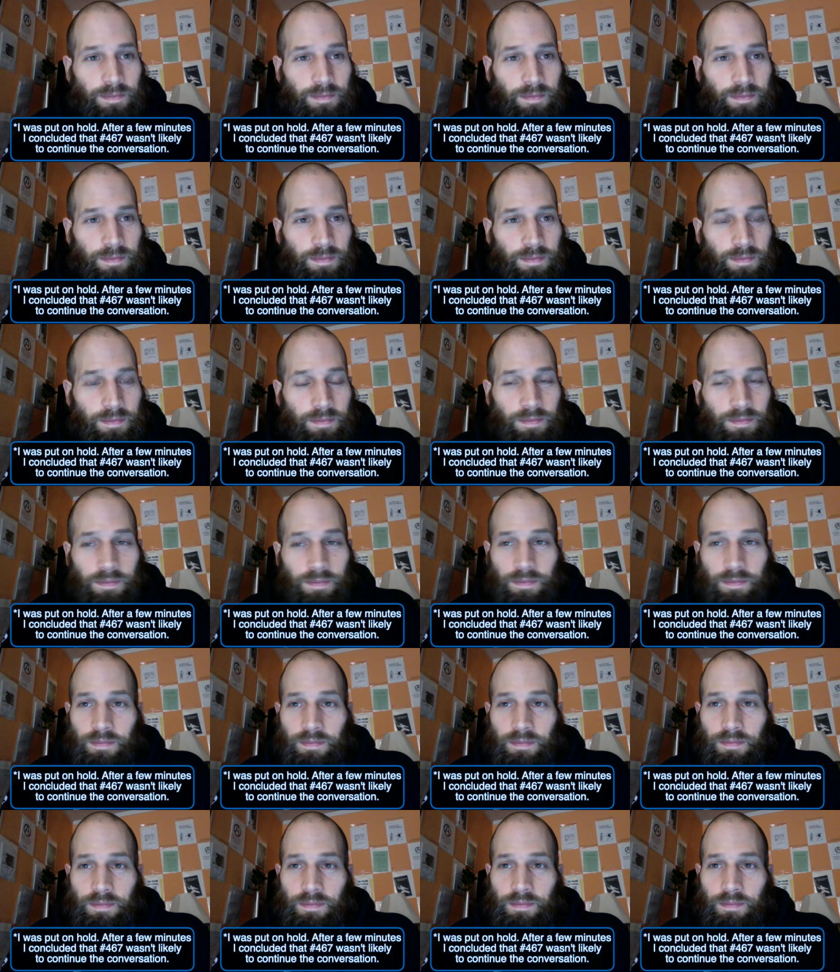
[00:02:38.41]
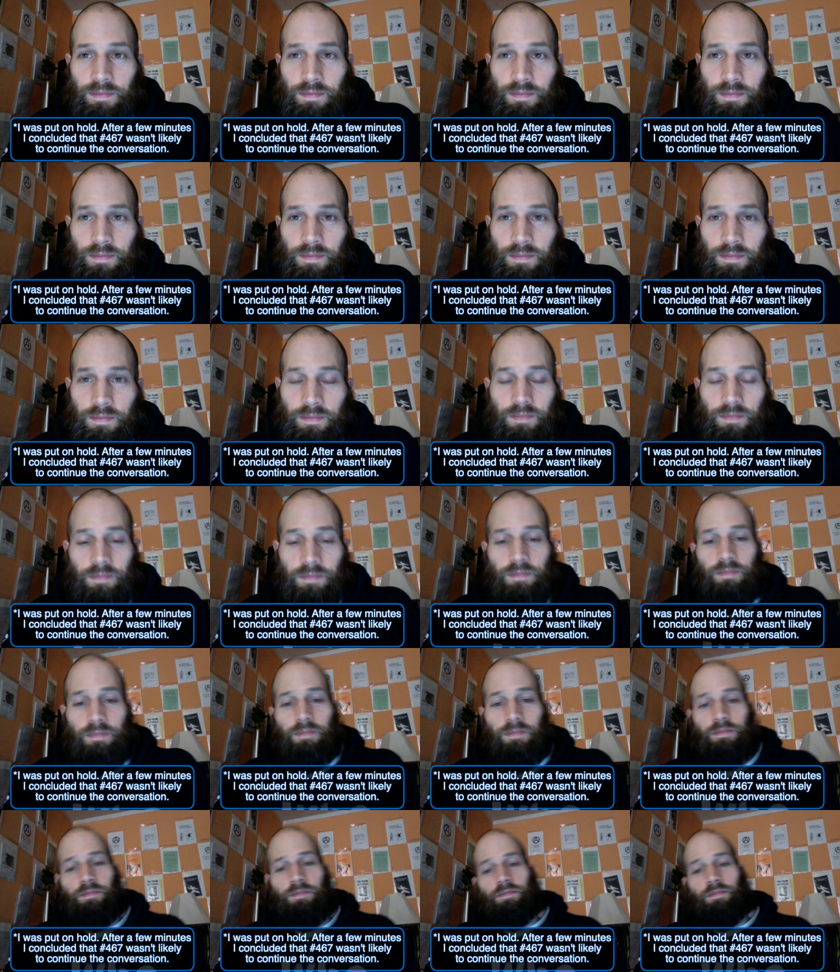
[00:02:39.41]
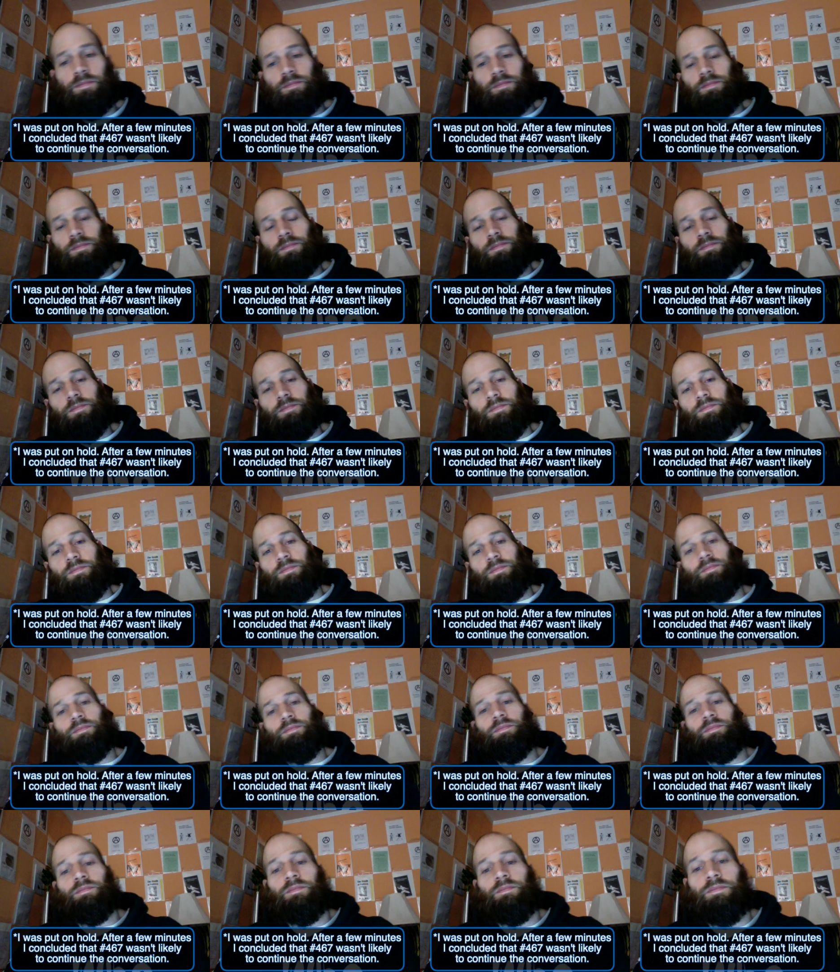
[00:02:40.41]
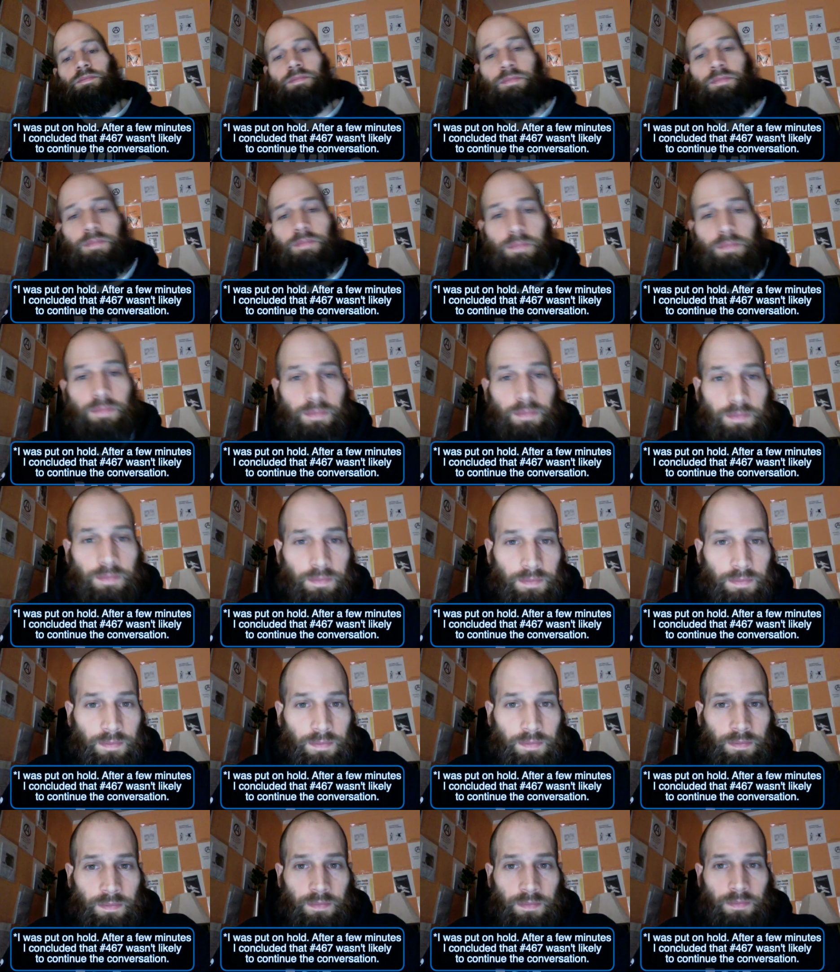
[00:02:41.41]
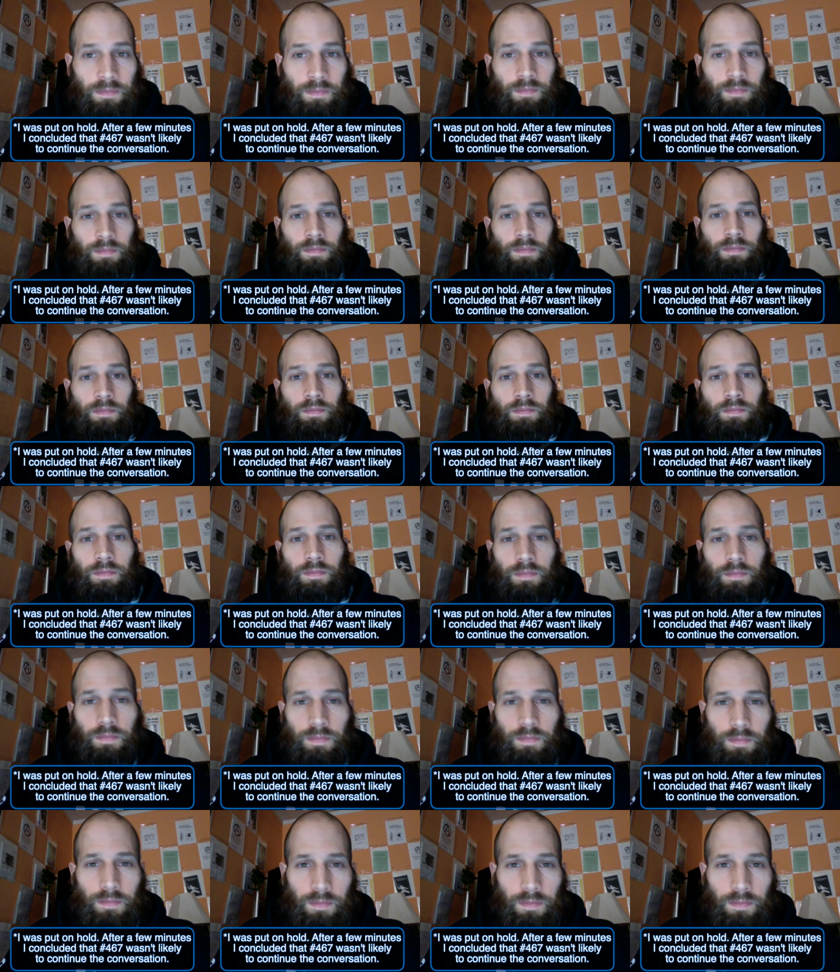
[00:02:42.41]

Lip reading: Nobody speaks.